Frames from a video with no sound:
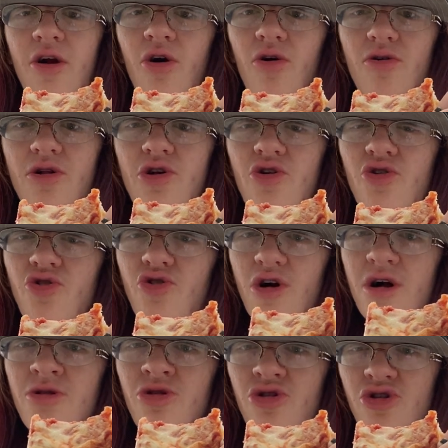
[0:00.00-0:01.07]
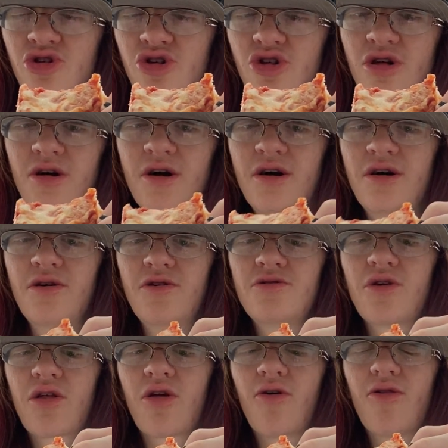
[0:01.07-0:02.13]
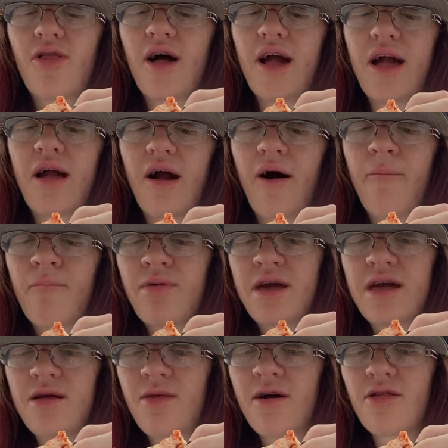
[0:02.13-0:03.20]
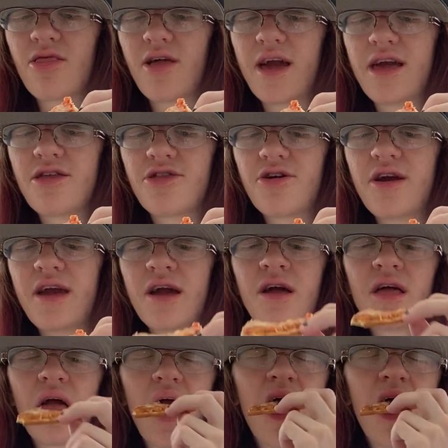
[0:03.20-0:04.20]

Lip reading: called crunch. So like a peanut-like thing.